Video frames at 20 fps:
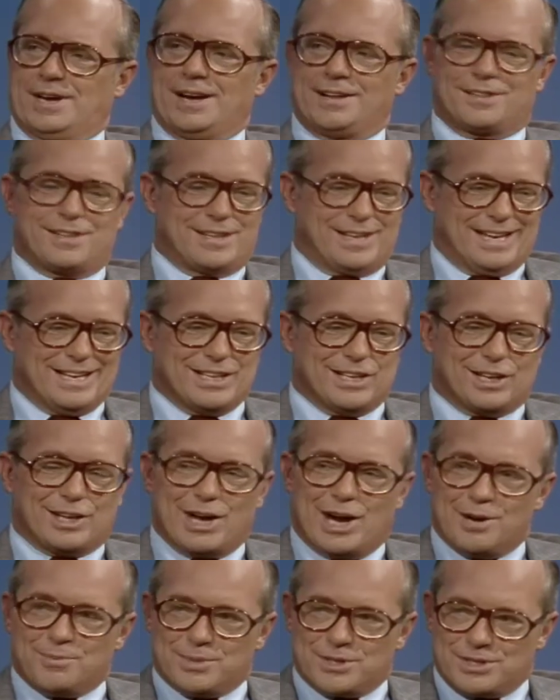I think in the
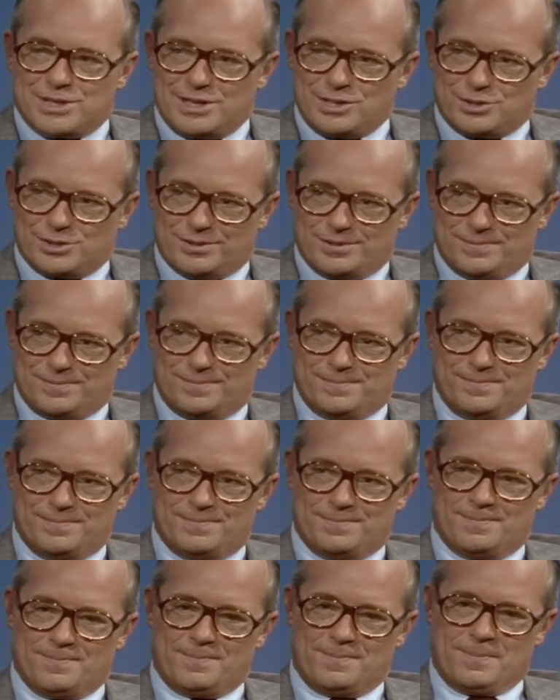competition,
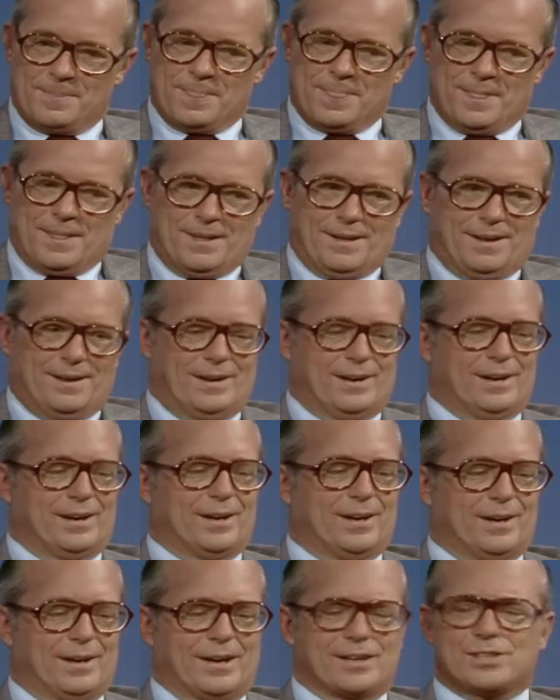
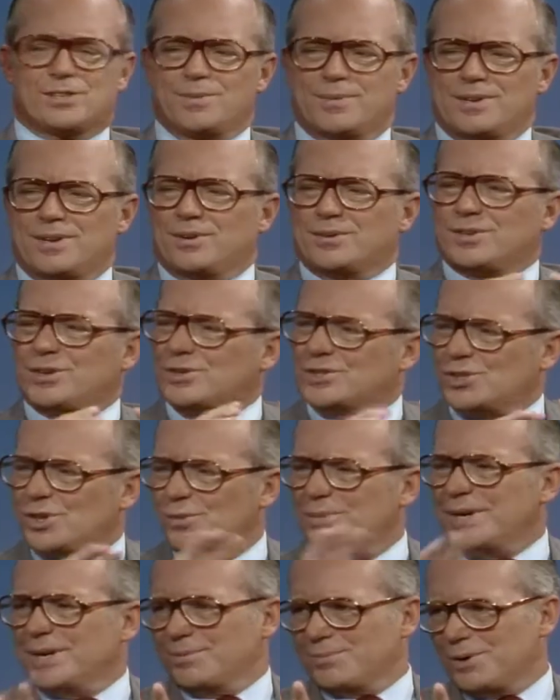uh, let's, there, there's so
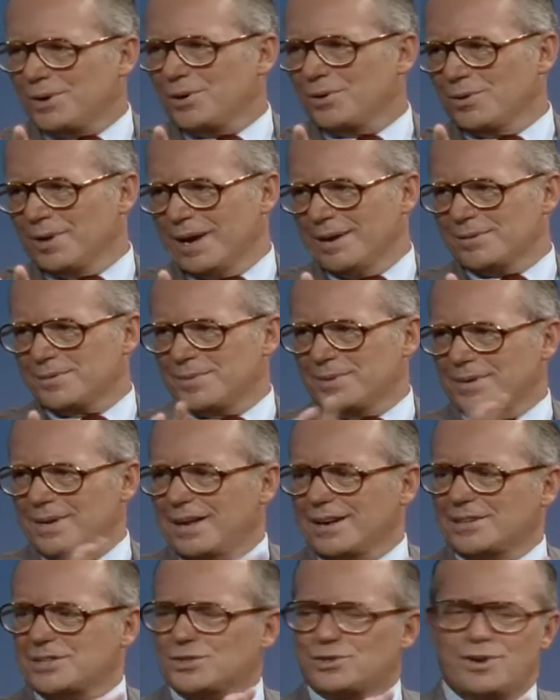many programs, but
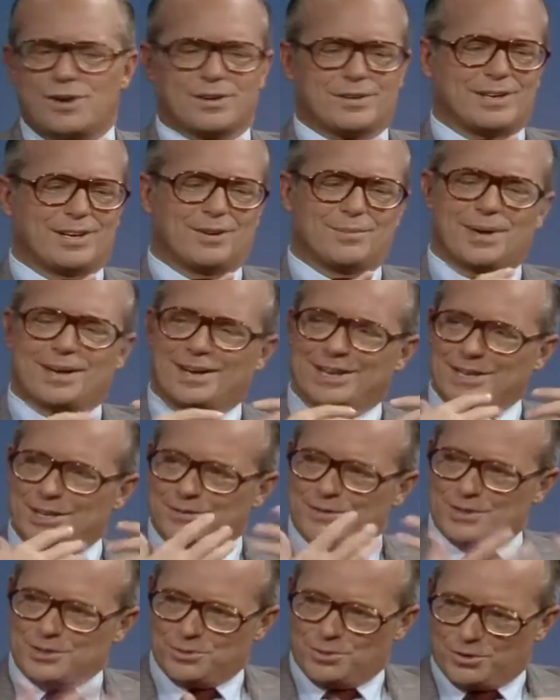now let's talk now about an
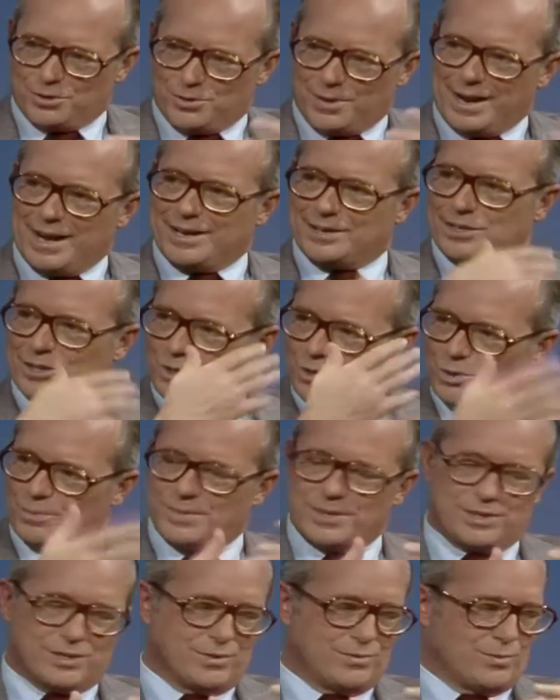individual grant to yeah. do a
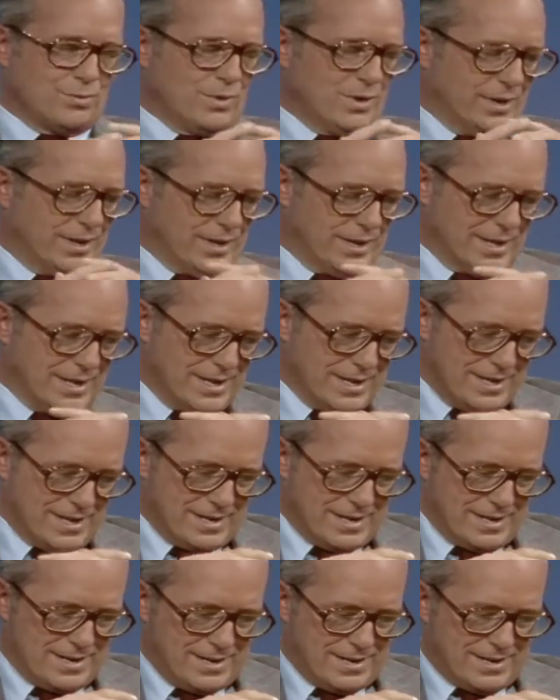piece of work. Yeah.
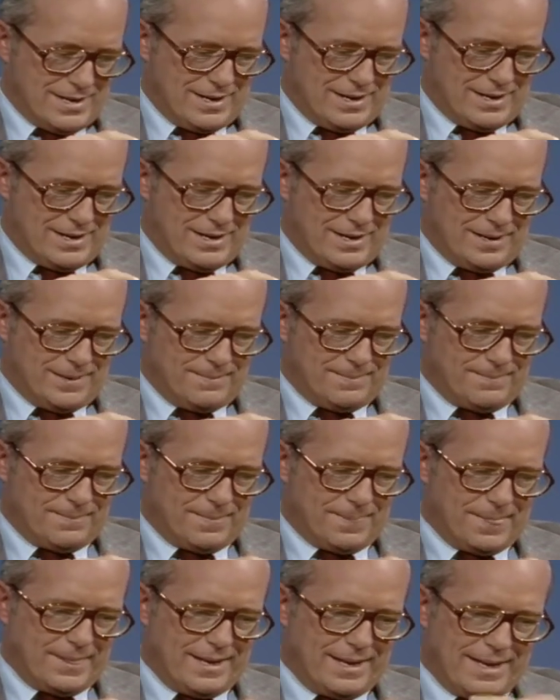Uh,
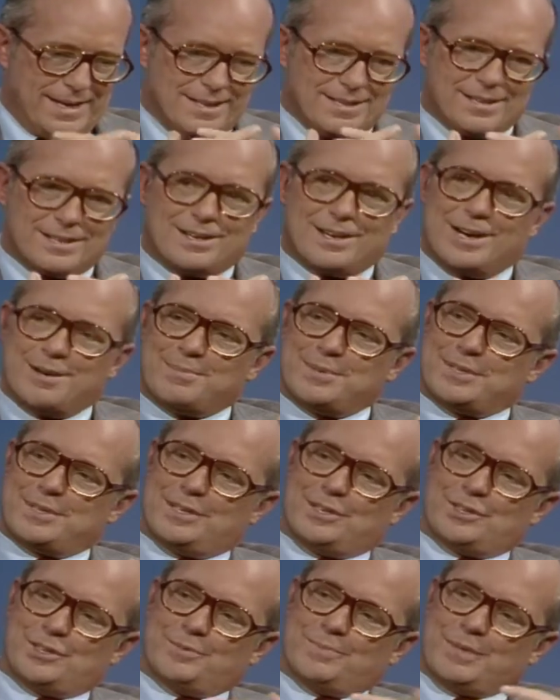in the
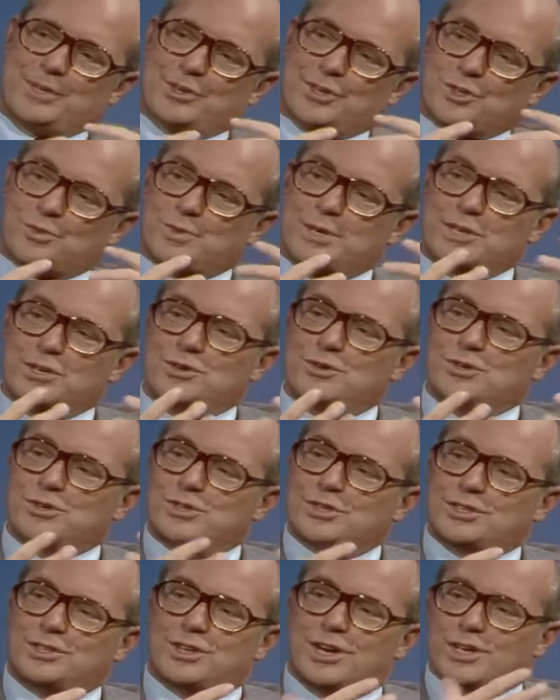competition, because we
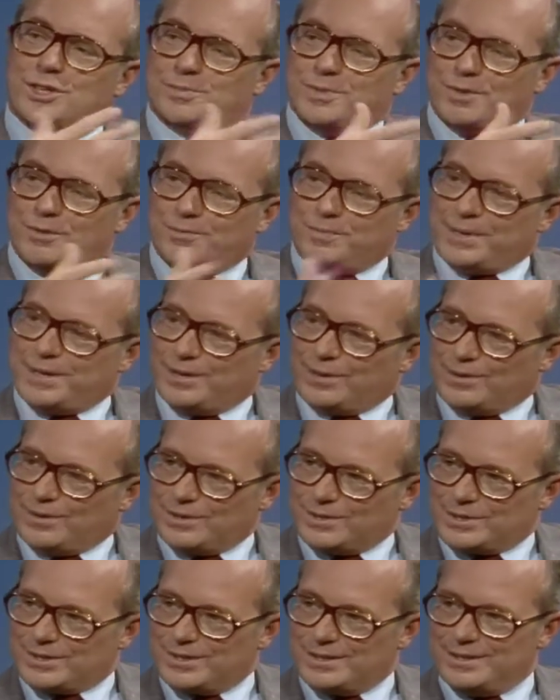use the judgment of
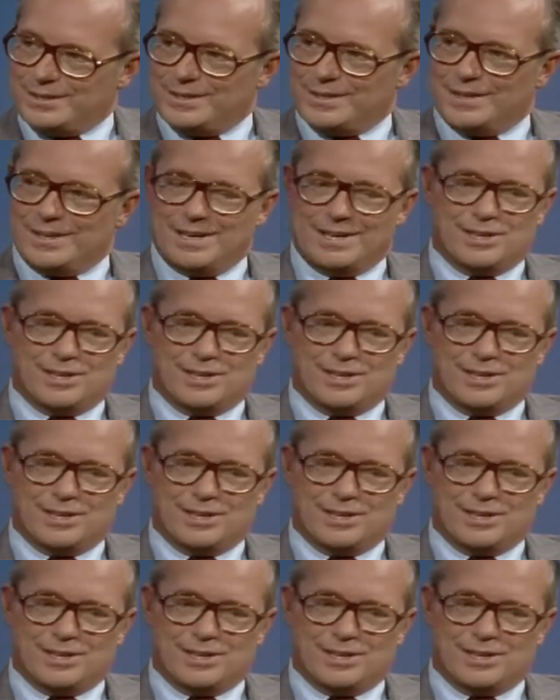peers, yeah.